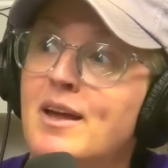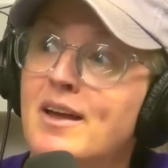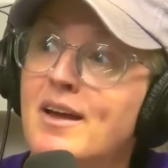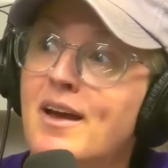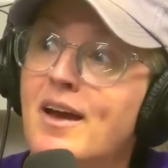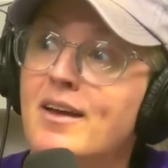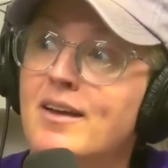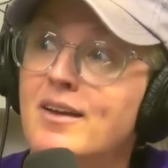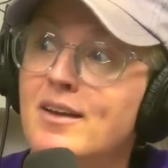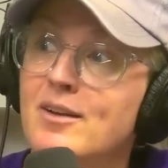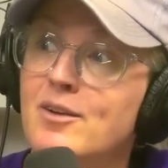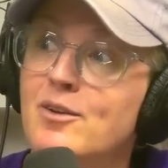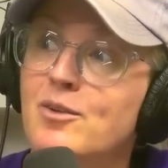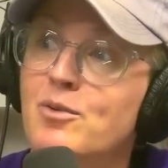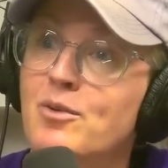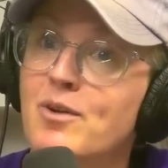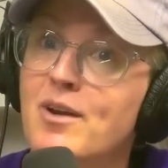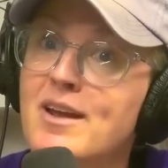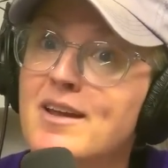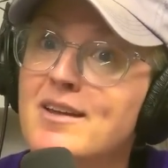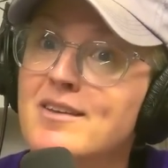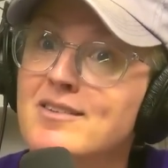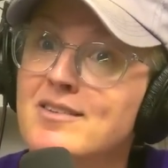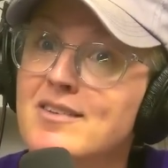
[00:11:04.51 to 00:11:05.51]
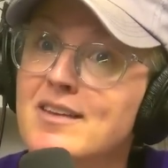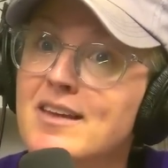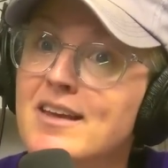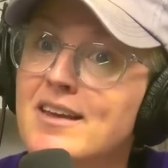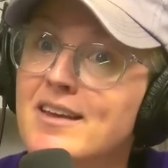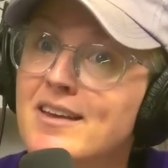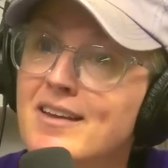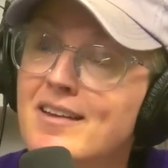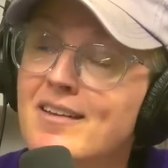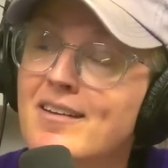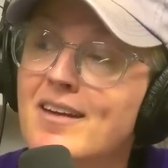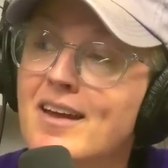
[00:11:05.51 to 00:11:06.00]
I get
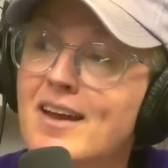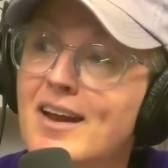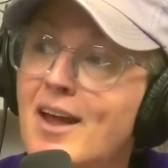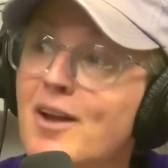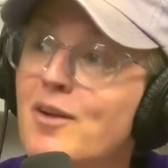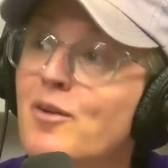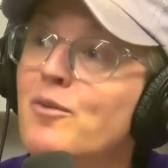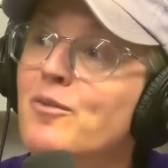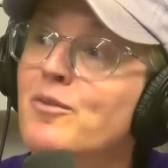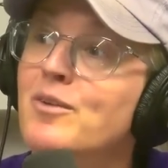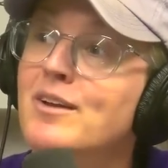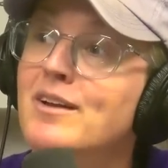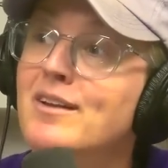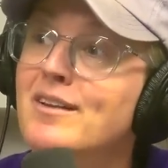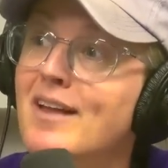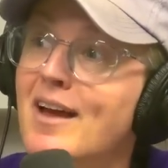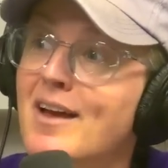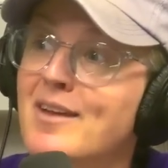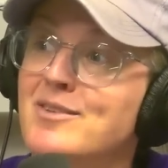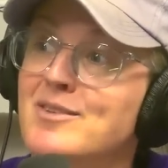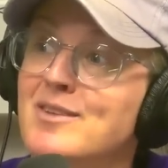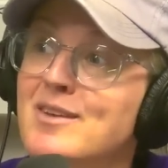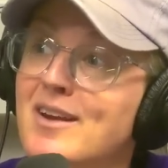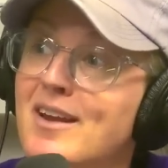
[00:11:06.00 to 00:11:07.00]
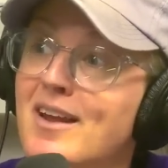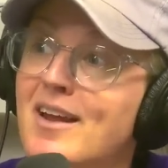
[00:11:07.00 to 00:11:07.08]
crazy and I don't realize it.